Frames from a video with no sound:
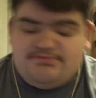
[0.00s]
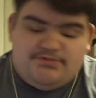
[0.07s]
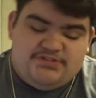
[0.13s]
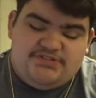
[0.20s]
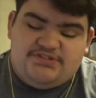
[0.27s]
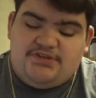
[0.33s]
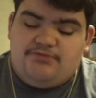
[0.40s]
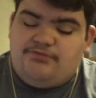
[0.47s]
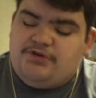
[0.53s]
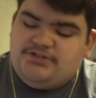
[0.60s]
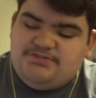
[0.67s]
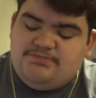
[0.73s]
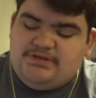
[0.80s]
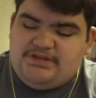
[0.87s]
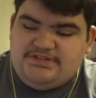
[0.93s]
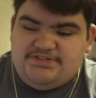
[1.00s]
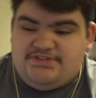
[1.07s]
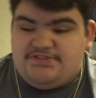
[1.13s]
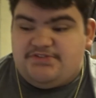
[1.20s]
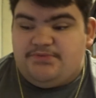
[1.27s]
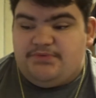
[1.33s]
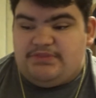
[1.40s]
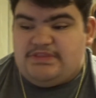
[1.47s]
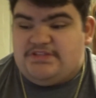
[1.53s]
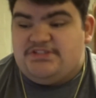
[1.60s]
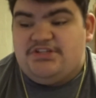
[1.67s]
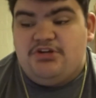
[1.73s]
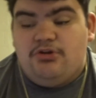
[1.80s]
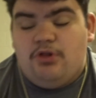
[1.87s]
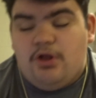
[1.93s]
much as I want to be consistent with this
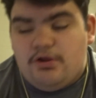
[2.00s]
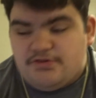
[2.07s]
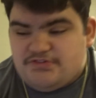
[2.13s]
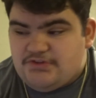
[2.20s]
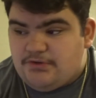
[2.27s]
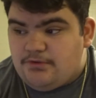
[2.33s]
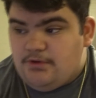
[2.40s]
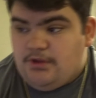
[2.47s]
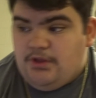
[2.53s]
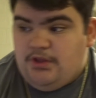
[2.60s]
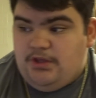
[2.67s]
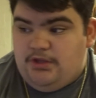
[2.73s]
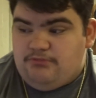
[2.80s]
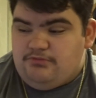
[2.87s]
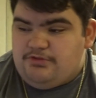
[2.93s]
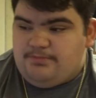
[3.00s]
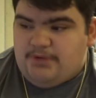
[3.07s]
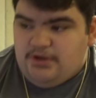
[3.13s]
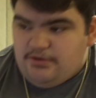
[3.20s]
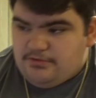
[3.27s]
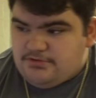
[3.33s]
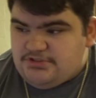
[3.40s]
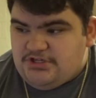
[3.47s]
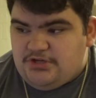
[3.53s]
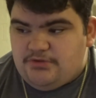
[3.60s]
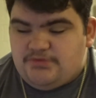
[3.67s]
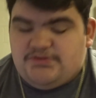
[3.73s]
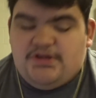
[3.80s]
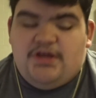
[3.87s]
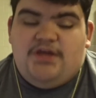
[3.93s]
channel also, and with my other
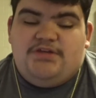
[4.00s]
channels.